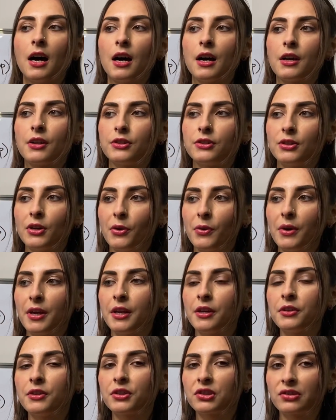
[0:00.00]
So,
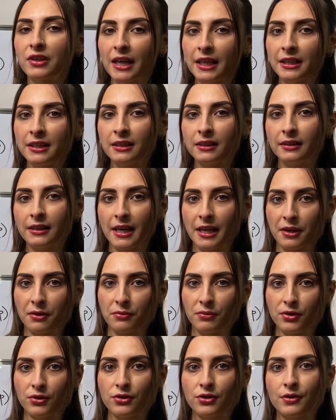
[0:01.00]
in Ukrainian
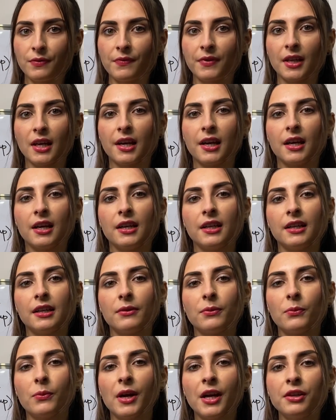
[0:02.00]
language,
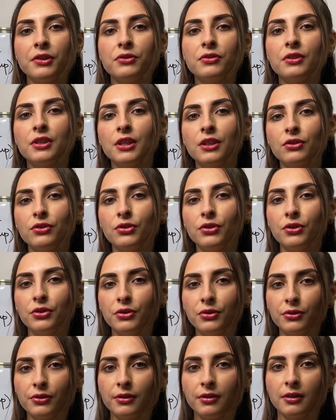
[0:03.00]
when you need to
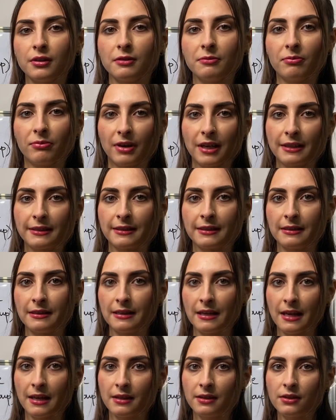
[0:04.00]
use this present
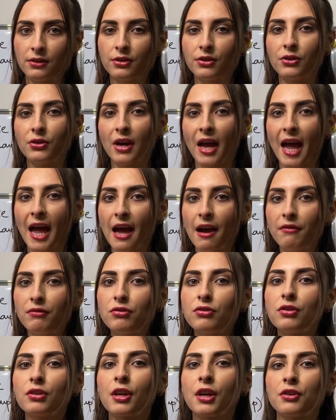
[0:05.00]
tense, you have
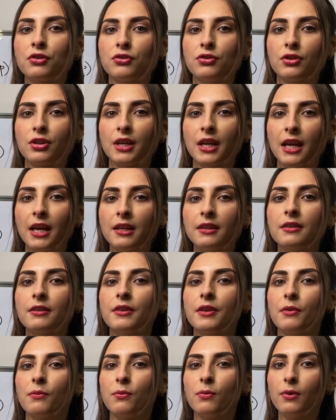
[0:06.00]
to conjugate
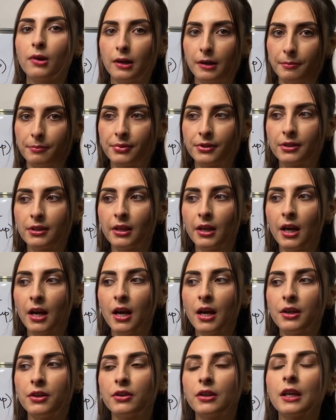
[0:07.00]
the verbs.
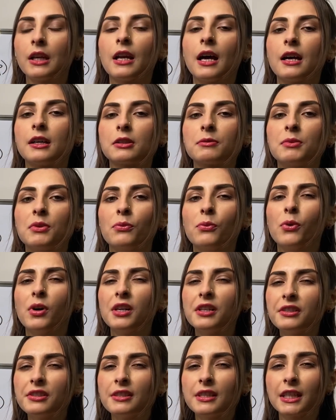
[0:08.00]
You can ask me, what
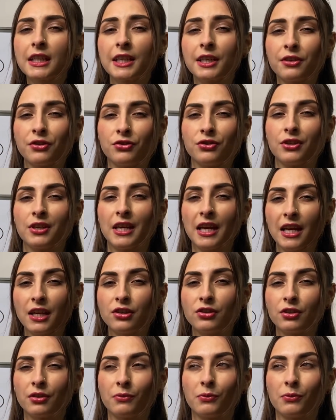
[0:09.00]
is the conjugation?